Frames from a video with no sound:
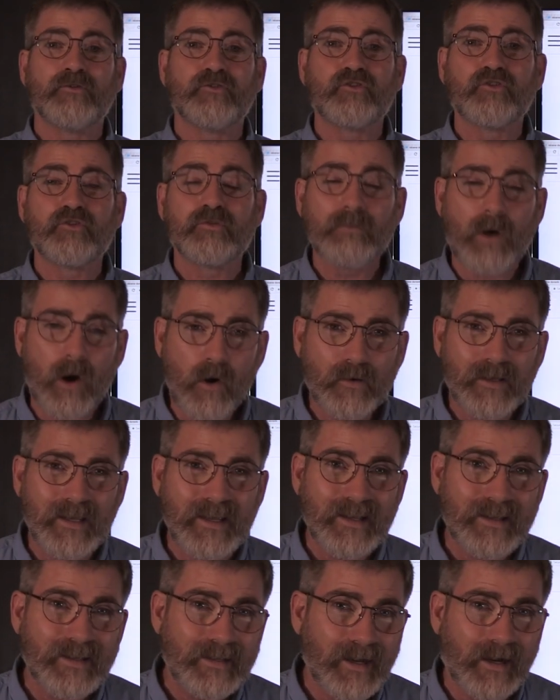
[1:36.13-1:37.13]

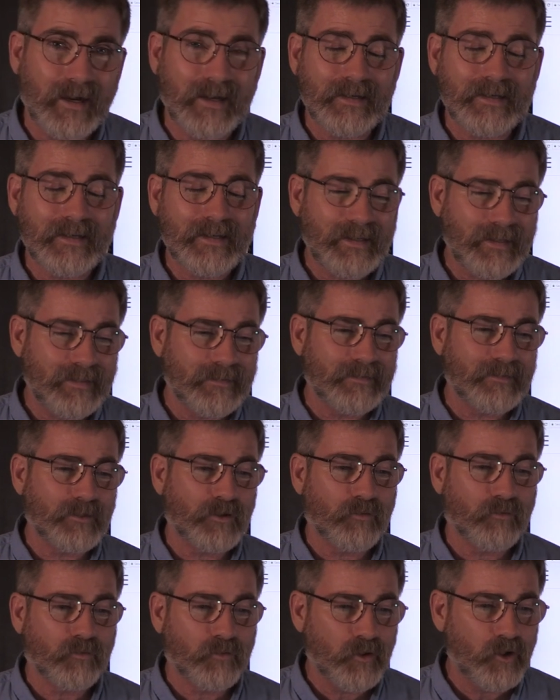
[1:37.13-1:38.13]
smoking gun in
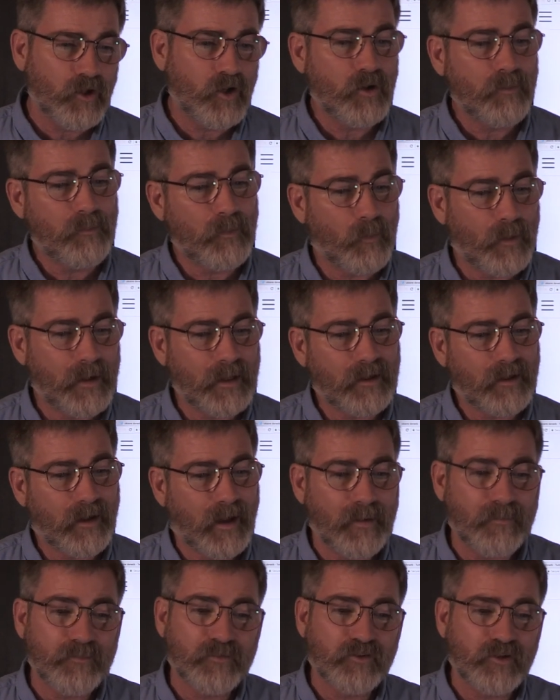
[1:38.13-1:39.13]
the room when it
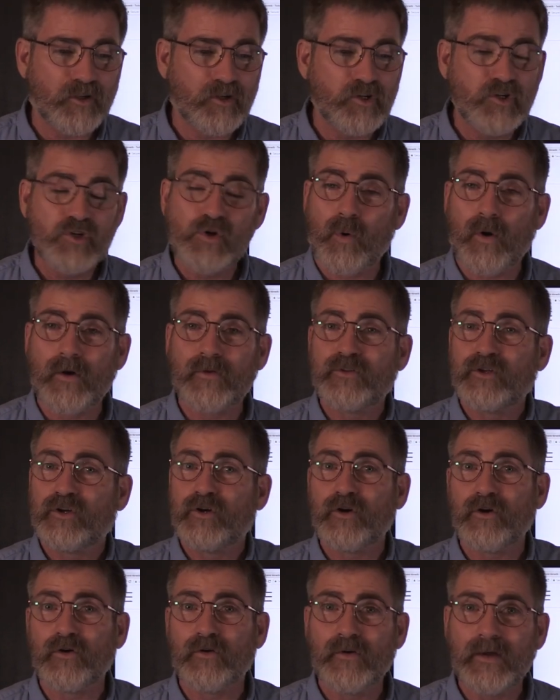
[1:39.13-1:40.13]
comes to North
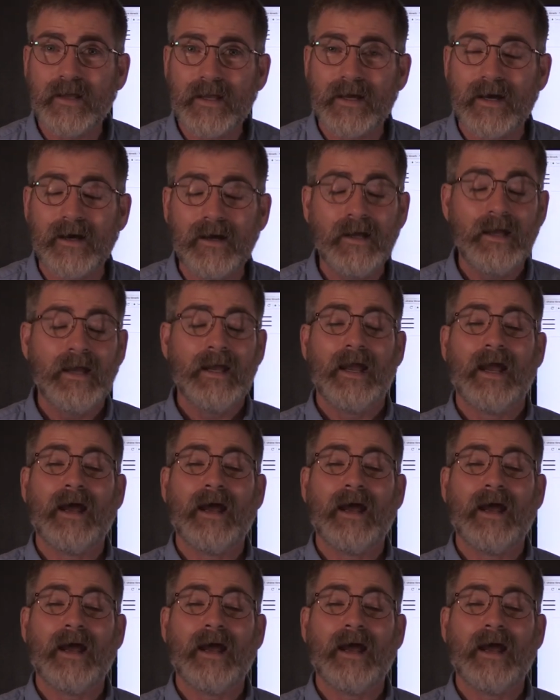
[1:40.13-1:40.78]
Korea